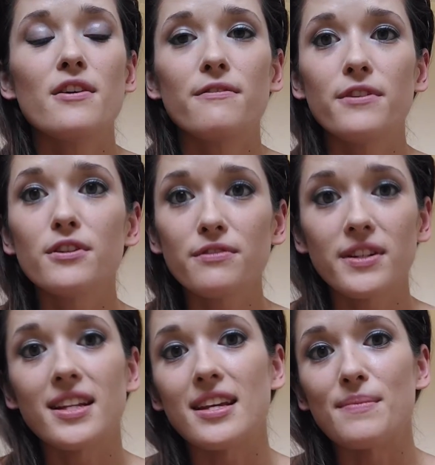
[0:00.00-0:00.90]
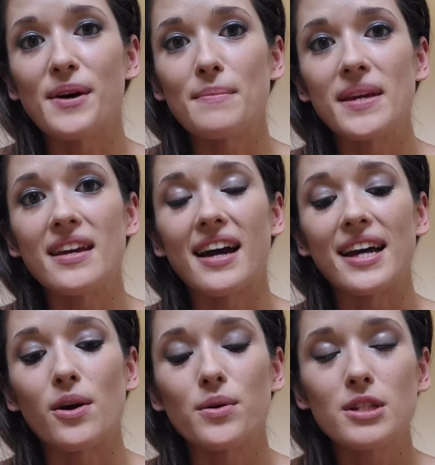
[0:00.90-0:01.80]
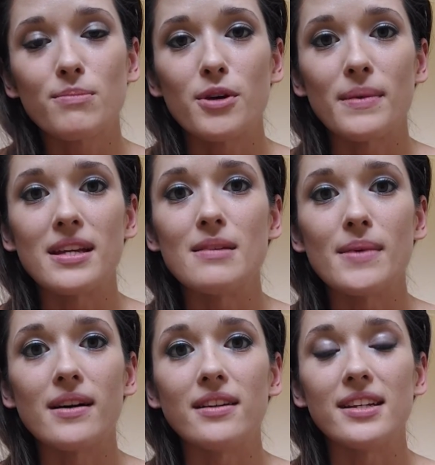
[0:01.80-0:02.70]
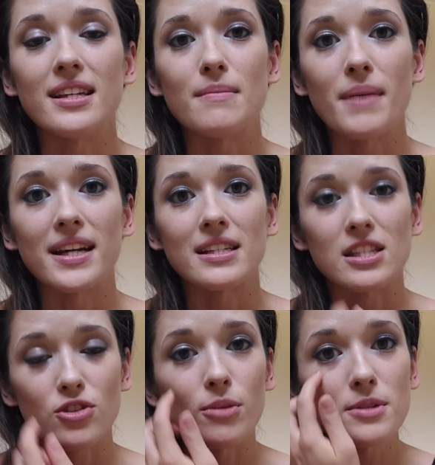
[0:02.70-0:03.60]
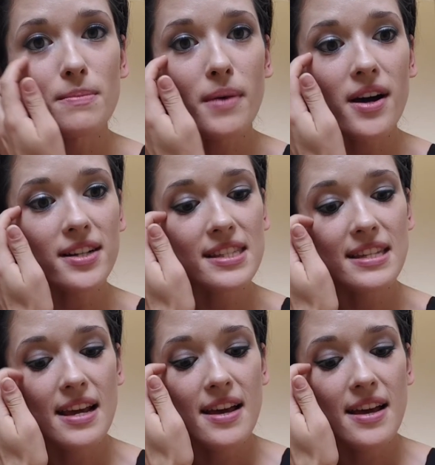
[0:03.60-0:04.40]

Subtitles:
feel free to email me. I always put my email in my description box.